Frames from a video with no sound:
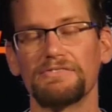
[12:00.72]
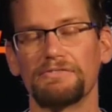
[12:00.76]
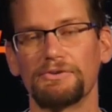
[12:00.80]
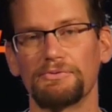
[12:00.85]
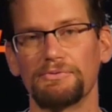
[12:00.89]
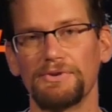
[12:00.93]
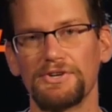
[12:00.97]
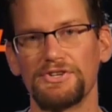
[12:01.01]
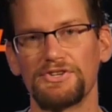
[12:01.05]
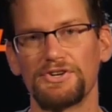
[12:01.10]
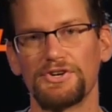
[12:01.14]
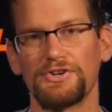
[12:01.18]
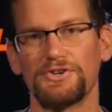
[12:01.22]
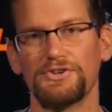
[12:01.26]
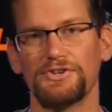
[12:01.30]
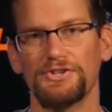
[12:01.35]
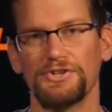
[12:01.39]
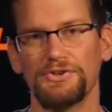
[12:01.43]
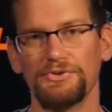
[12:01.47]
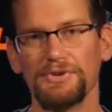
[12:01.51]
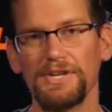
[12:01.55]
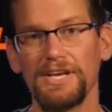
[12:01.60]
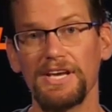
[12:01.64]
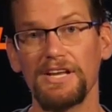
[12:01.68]
of a return do
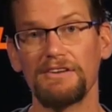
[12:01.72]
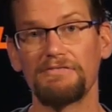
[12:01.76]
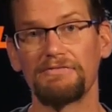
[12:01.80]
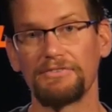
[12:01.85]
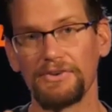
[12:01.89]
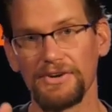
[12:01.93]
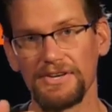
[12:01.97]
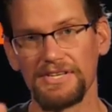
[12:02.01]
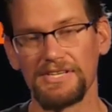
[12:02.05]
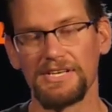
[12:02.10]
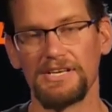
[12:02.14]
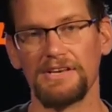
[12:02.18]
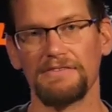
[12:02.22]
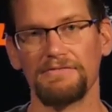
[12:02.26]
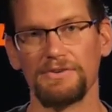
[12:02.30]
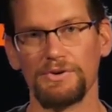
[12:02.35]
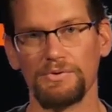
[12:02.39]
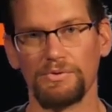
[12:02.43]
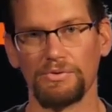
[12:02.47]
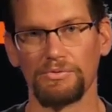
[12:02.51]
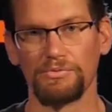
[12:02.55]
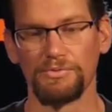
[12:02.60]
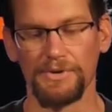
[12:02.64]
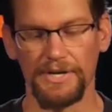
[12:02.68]
you need for it to give
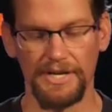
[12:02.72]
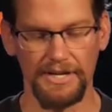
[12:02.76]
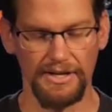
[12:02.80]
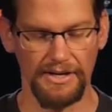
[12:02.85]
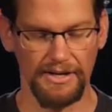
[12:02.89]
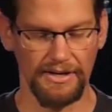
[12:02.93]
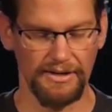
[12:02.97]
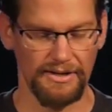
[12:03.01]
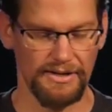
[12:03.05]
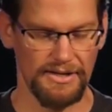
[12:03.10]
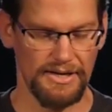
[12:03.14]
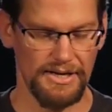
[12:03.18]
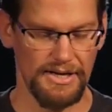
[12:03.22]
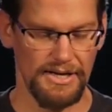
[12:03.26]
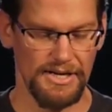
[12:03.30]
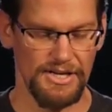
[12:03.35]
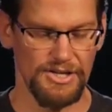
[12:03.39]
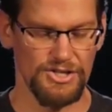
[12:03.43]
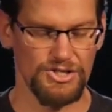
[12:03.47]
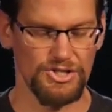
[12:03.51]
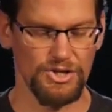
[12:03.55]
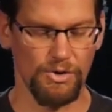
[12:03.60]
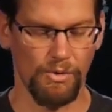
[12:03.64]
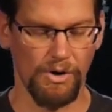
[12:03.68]
you a reading?
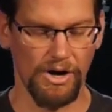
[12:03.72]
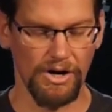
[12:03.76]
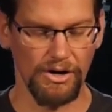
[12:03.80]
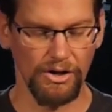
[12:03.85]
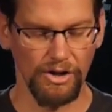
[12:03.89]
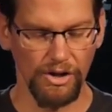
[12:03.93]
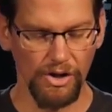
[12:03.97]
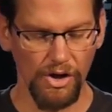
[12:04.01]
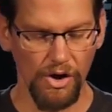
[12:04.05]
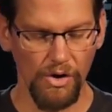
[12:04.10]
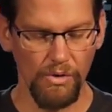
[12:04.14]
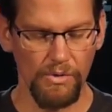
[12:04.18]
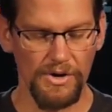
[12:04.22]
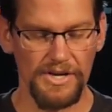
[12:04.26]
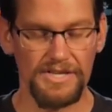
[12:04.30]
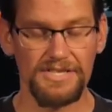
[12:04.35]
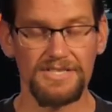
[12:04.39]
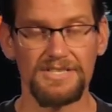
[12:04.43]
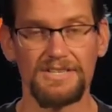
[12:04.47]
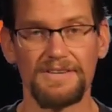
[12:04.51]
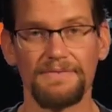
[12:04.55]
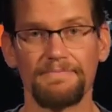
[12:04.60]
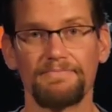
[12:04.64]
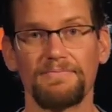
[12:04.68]
So our
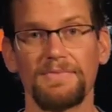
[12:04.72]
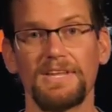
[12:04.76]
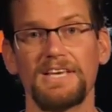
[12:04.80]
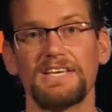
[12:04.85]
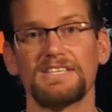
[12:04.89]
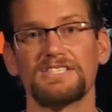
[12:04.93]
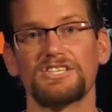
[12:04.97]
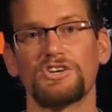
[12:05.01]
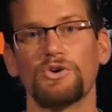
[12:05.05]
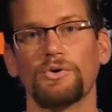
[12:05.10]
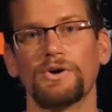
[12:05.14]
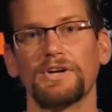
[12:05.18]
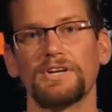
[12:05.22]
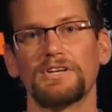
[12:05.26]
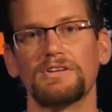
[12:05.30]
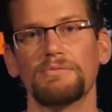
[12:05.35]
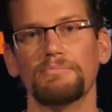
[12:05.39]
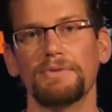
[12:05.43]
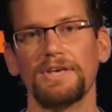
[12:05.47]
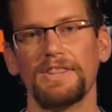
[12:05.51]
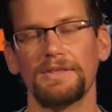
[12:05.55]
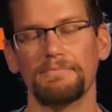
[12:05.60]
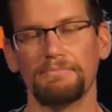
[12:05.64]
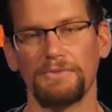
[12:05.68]
lowest is going to
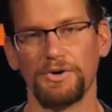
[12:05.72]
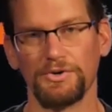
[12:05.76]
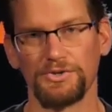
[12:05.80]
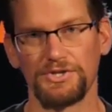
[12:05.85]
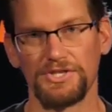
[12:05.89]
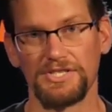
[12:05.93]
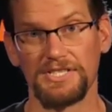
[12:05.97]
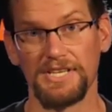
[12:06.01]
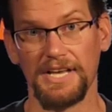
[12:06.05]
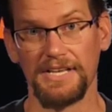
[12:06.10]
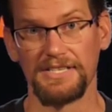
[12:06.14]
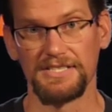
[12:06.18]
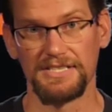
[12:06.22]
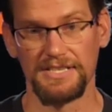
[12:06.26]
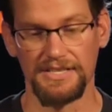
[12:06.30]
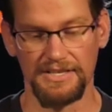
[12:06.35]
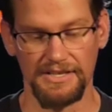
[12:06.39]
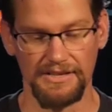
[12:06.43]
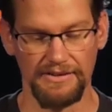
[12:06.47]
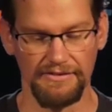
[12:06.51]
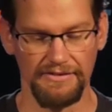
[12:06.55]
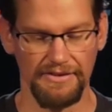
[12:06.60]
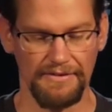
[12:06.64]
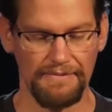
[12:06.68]
be the most
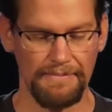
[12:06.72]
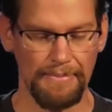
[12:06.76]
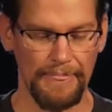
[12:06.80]
sensitive.